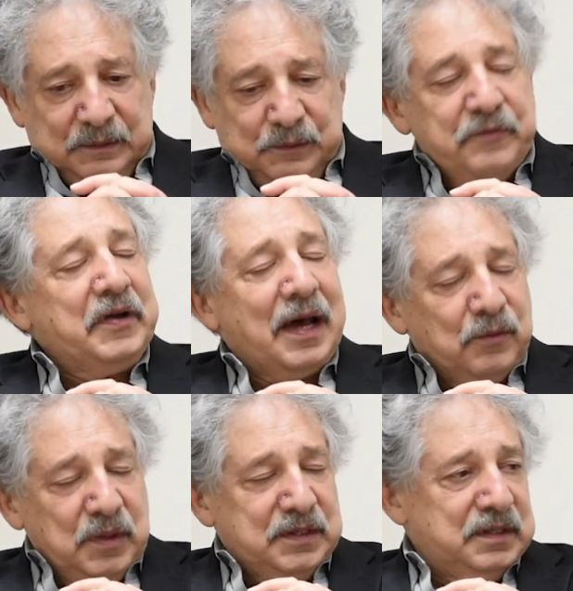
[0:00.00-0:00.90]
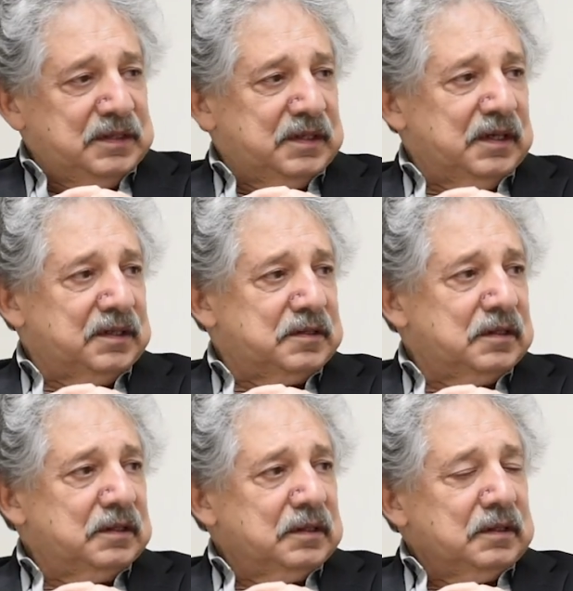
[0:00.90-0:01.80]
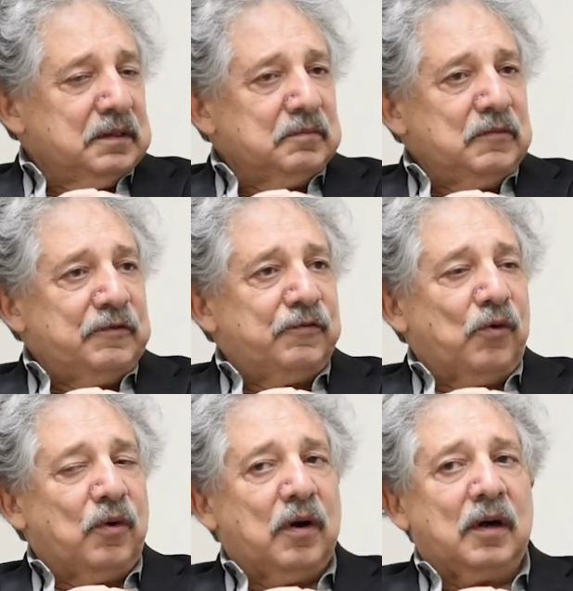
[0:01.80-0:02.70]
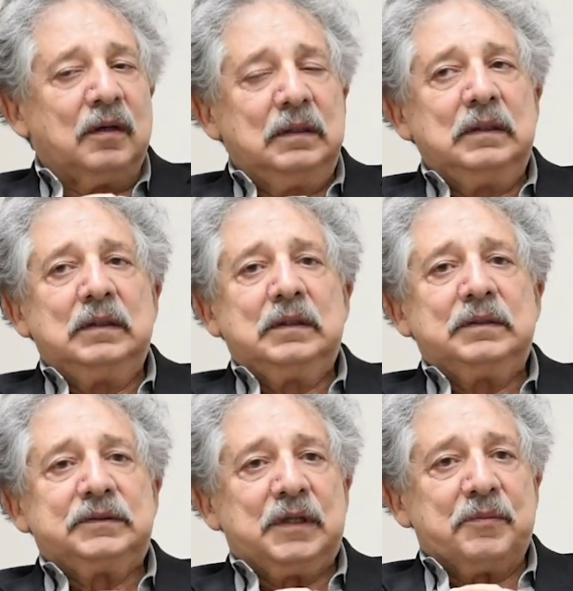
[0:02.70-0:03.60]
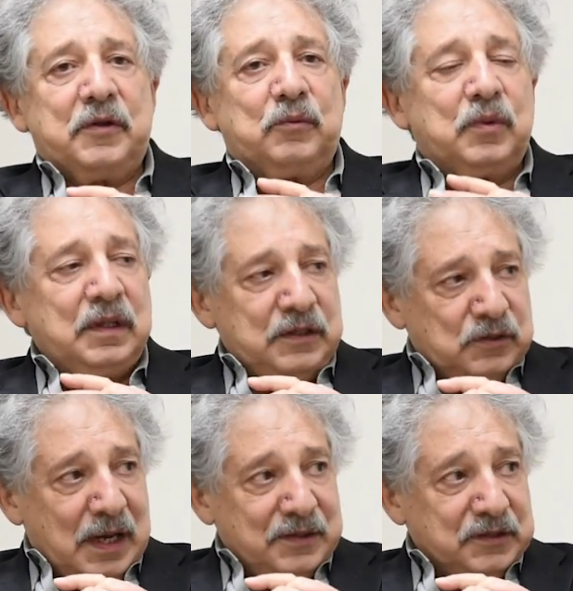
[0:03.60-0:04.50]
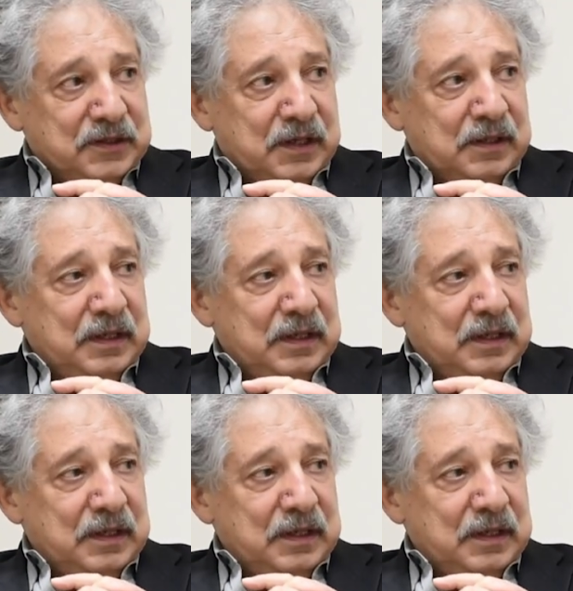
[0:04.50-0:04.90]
We've got to reach these kids before something really tragic